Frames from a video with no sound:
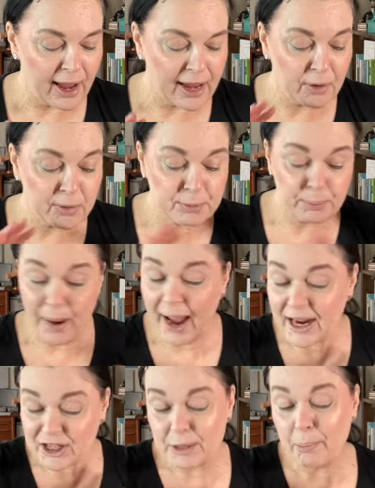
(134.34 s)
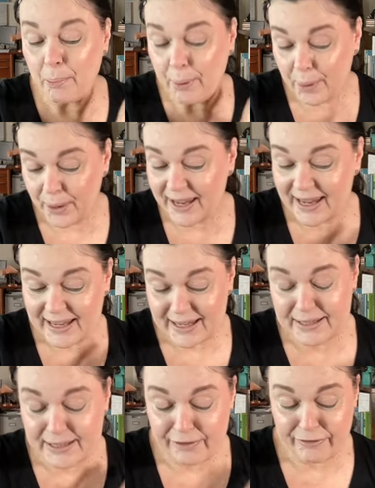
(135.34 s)
it was actually pretty
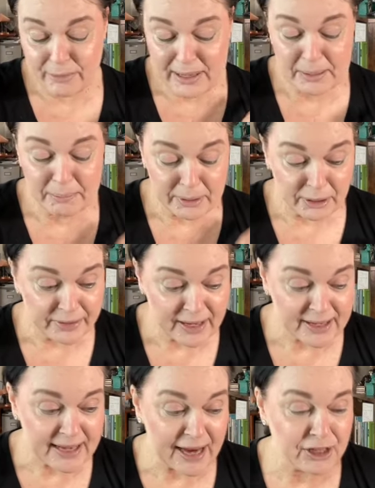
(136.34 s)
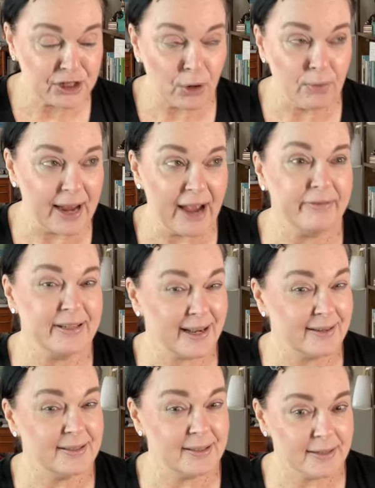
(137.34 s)
easy for me to build this. I don't have
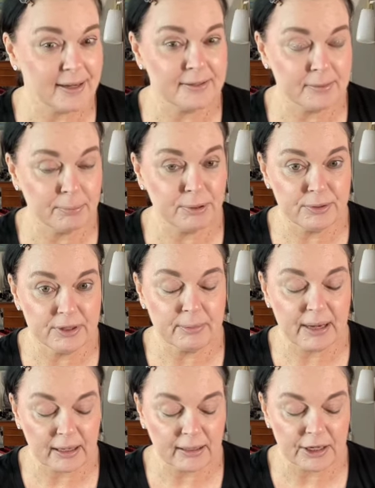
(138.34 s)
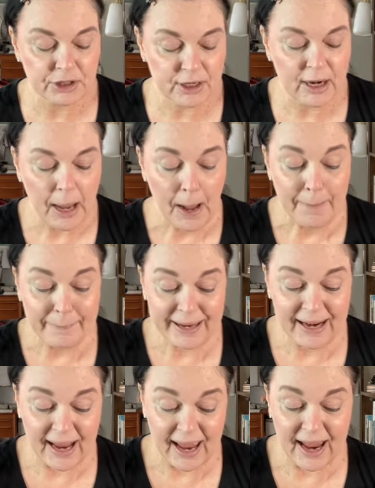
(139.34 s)
tons and tons of blues in my collection,
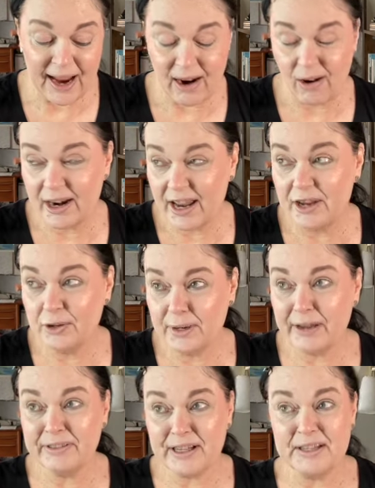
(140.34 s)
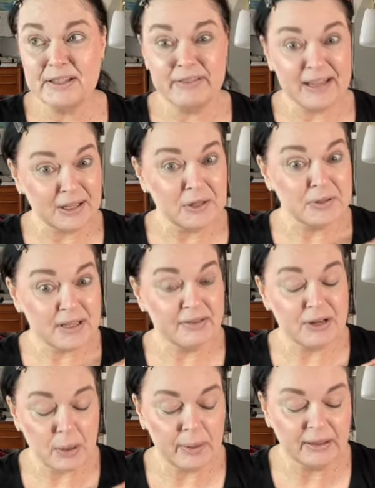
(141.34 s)
but or I don't have tons of yellows,
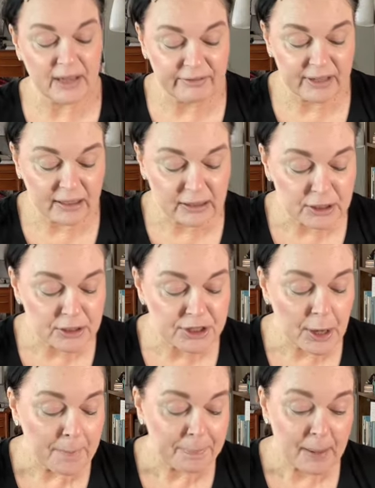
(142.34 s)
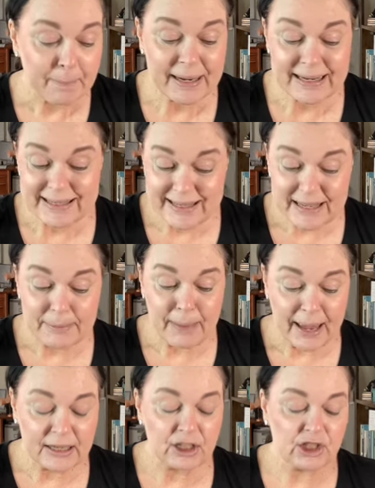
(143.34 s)
even though I love yellows. But I did
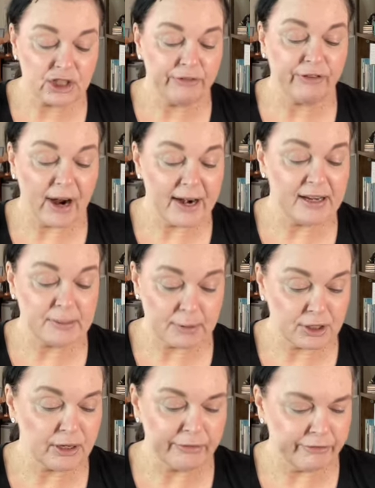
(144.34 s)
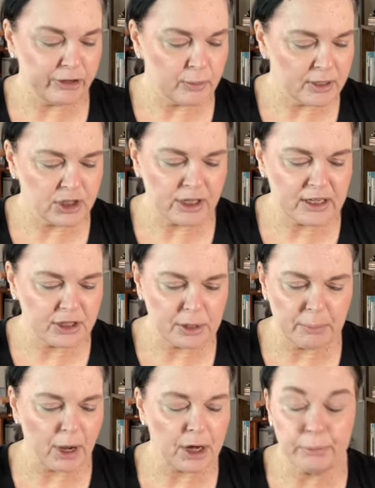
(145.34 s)
manage to find, especially a few of the shades on the
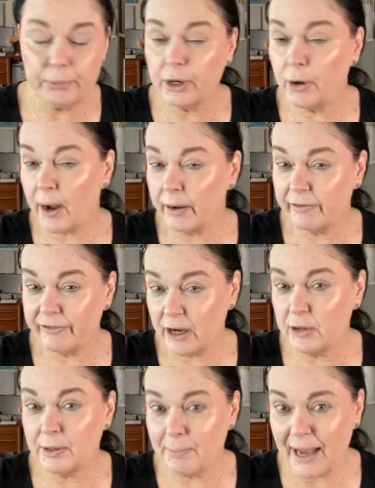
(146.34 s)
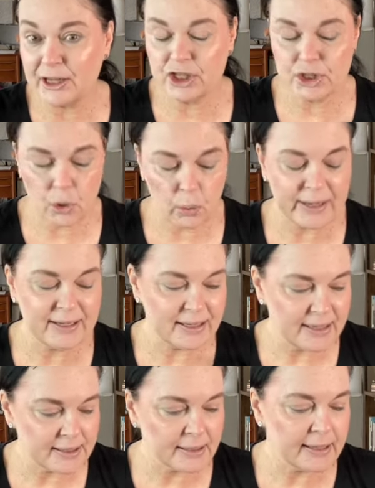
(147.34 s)
bottom row, I found matches quite
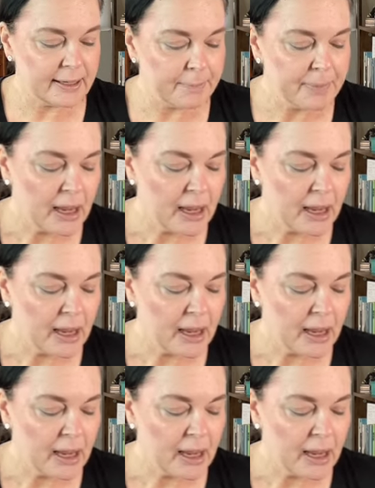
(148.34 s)
easily